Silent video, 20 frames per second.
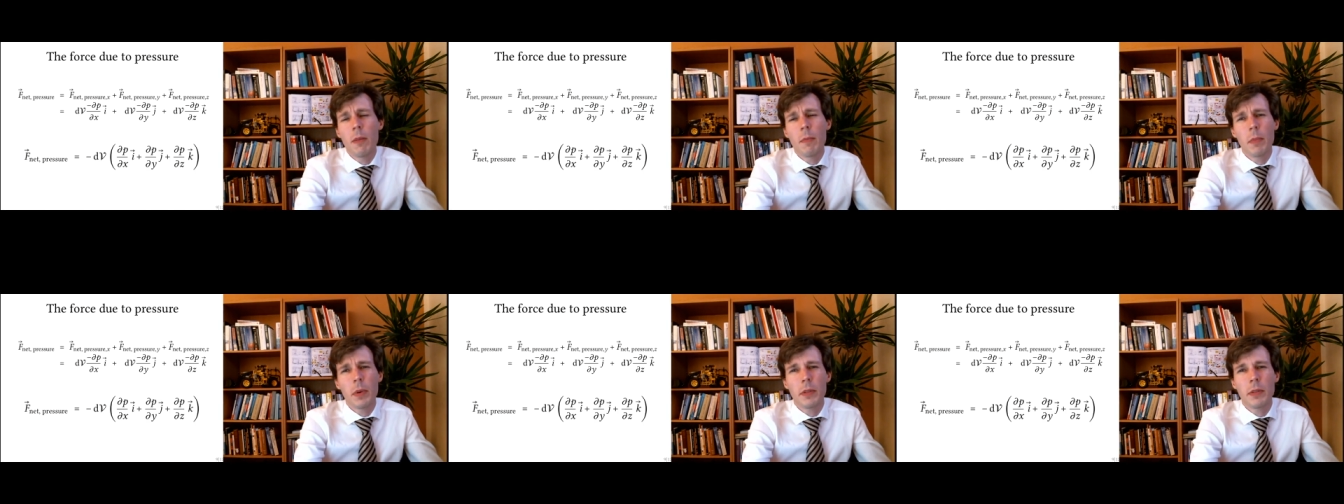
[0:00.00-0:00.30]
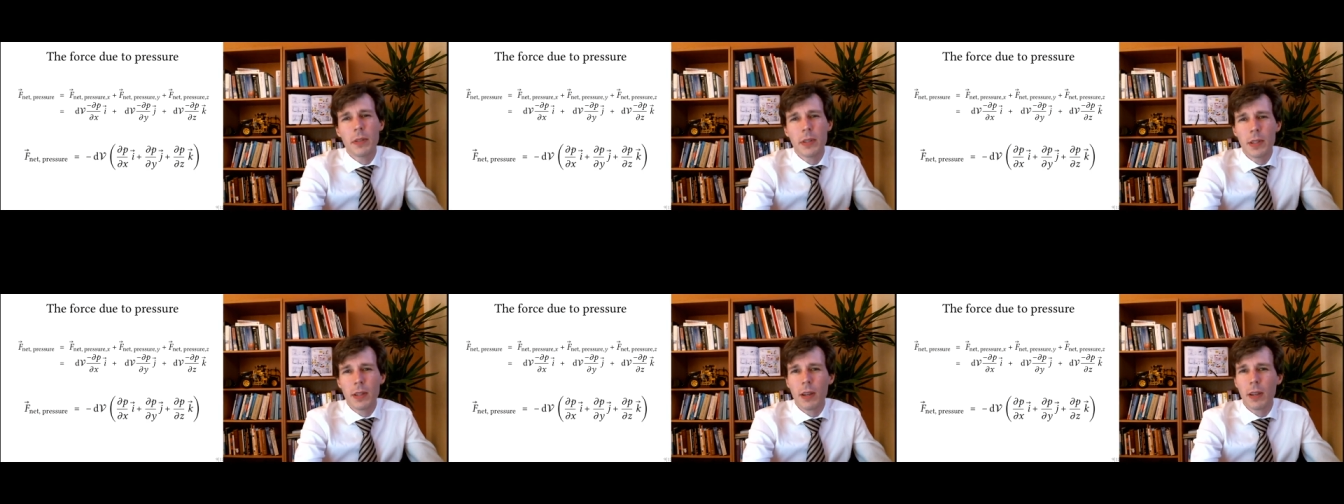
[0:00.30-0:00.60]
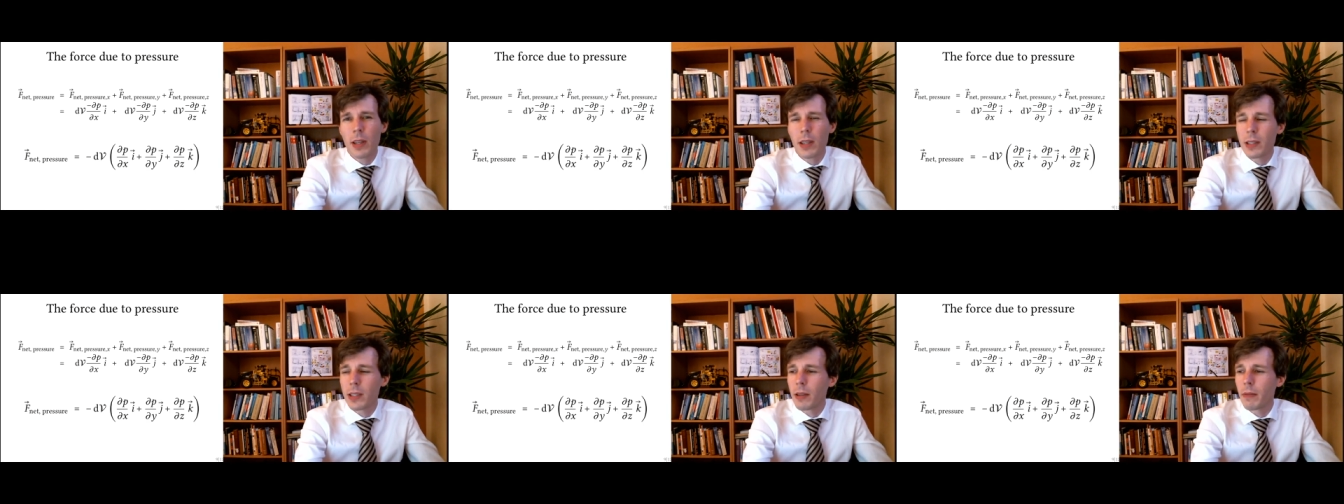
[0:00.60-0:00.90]
but you still
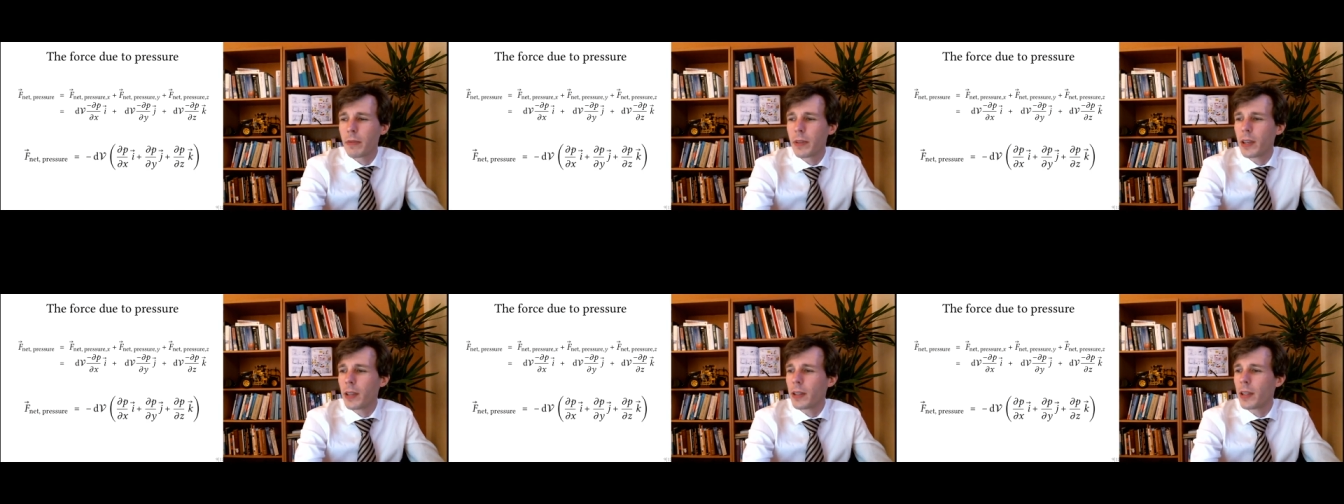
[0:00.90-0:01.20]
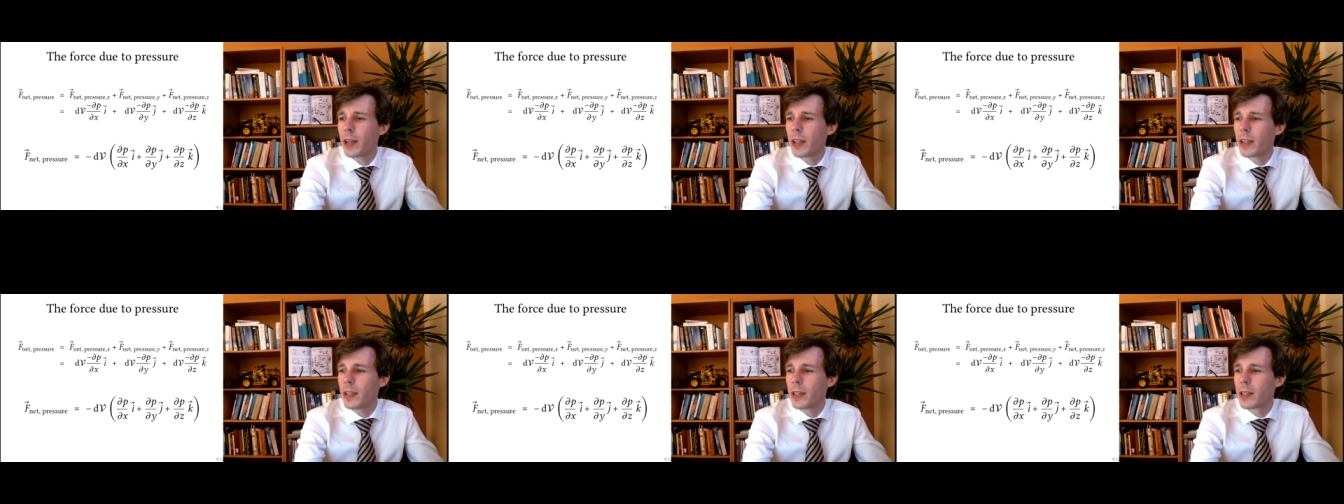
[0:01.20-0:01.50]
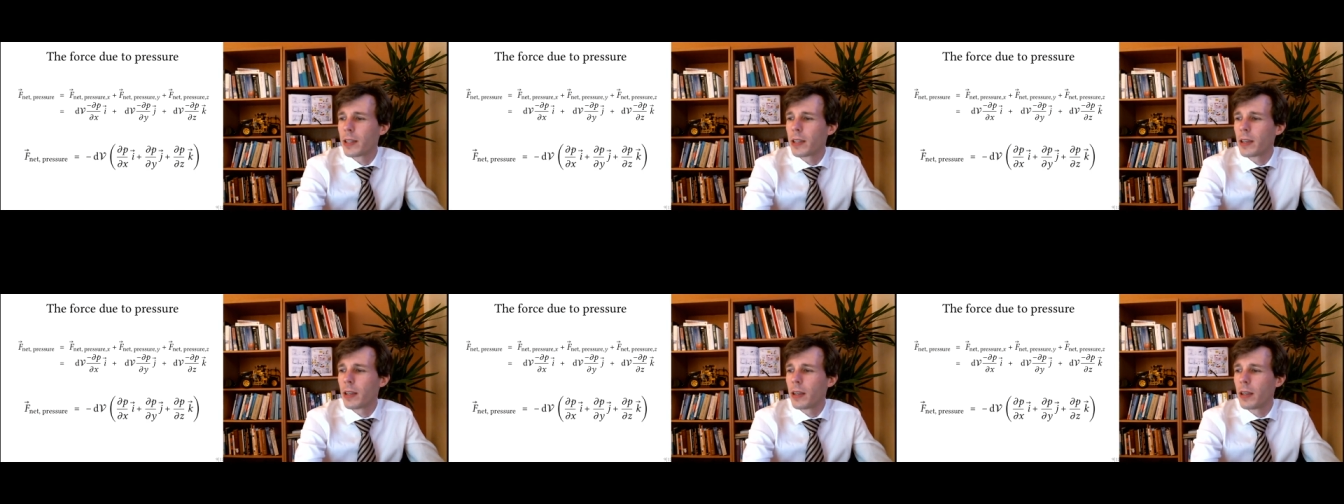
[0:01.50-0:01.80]
get something that
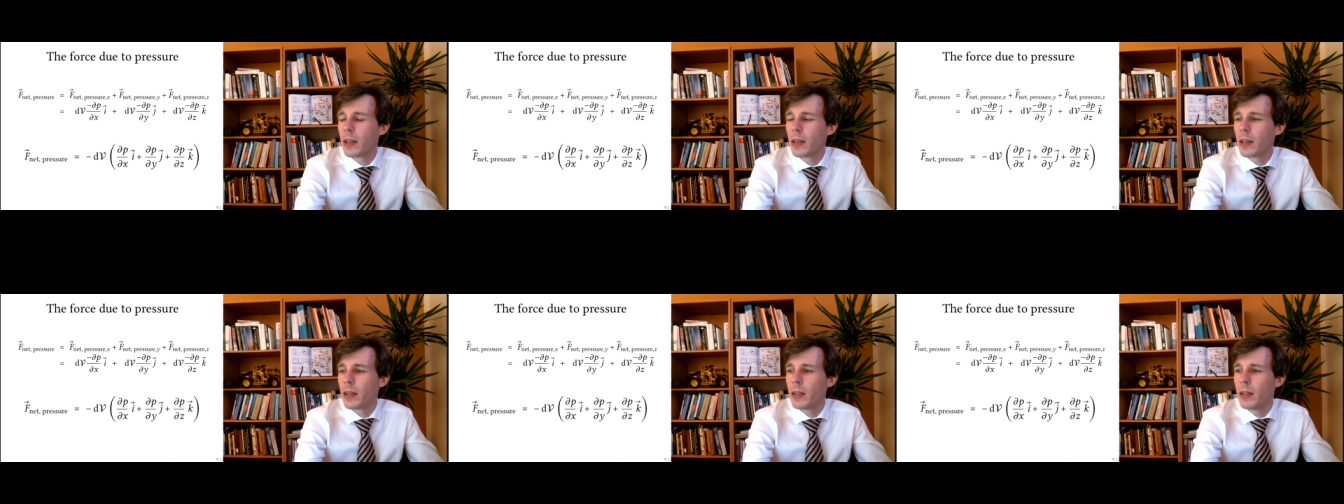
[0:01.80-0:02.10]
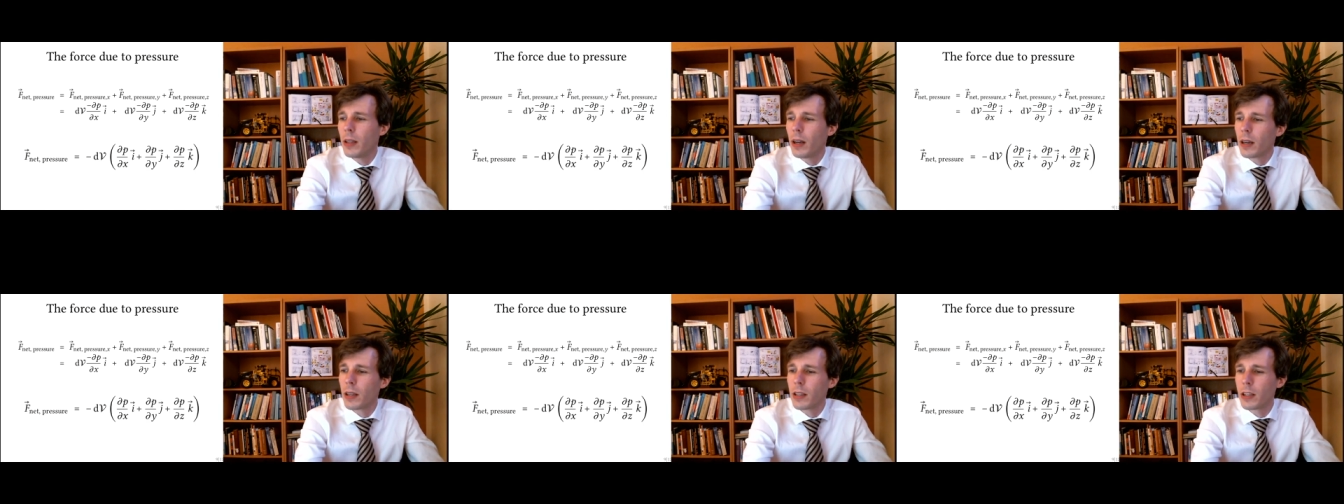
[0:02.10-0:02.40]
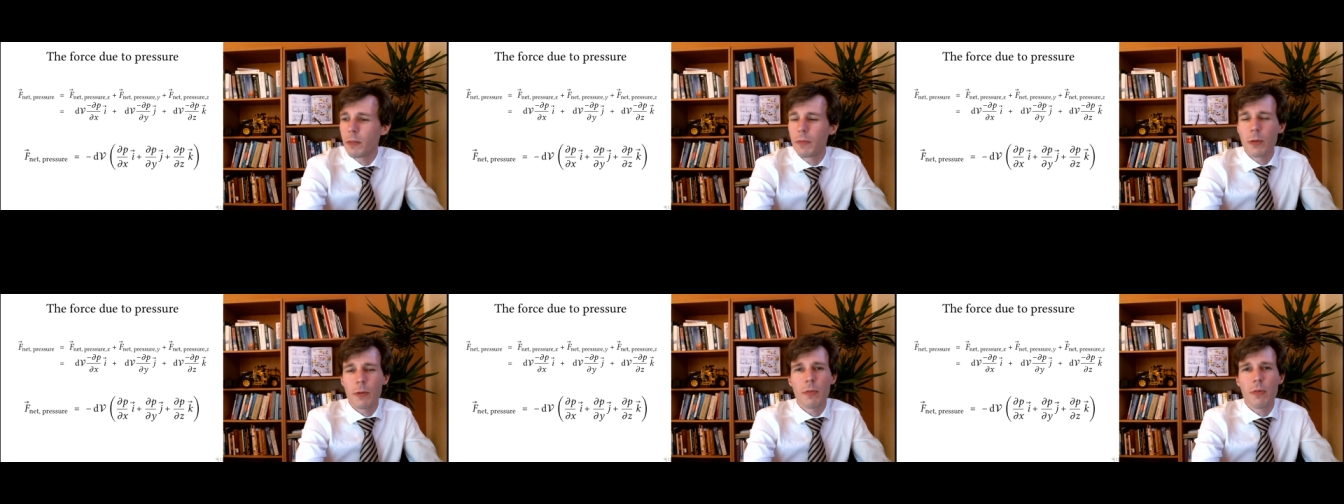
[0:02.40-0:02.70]
is not
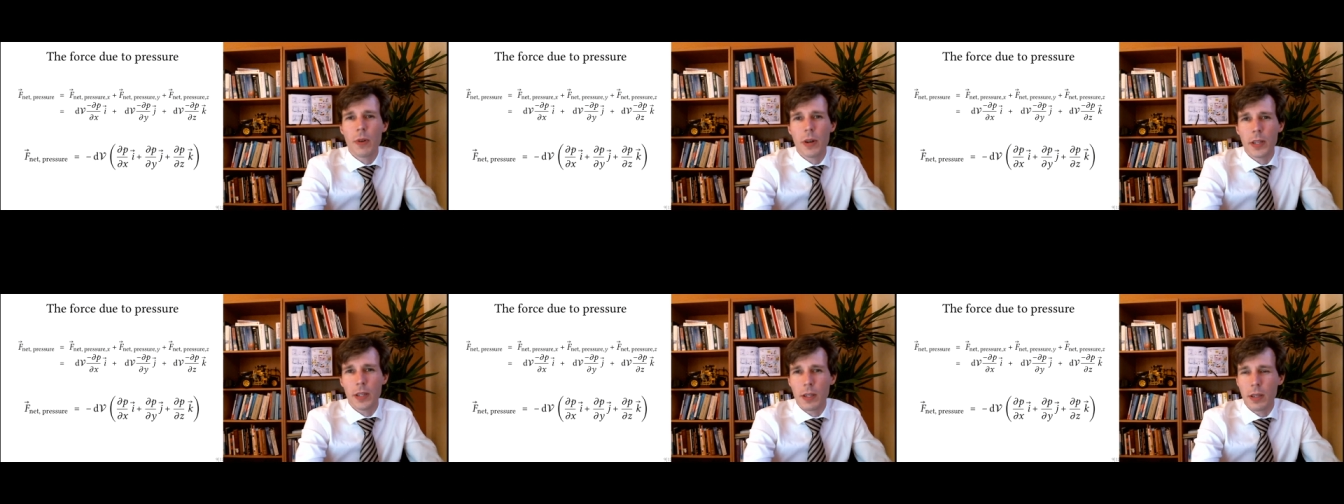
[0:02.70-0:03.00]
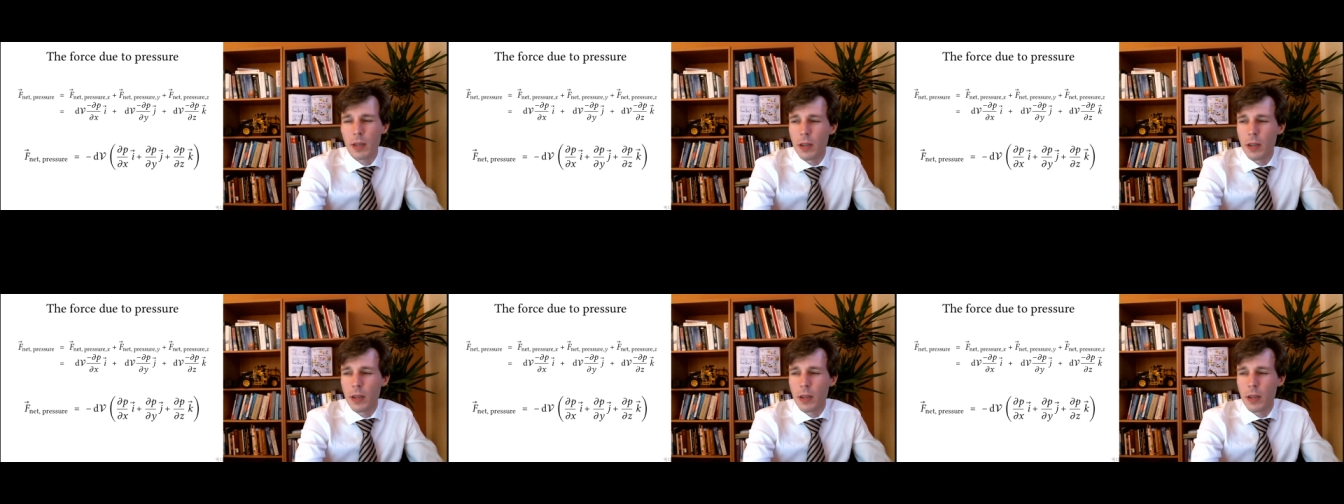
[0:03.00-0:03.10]
super pretty.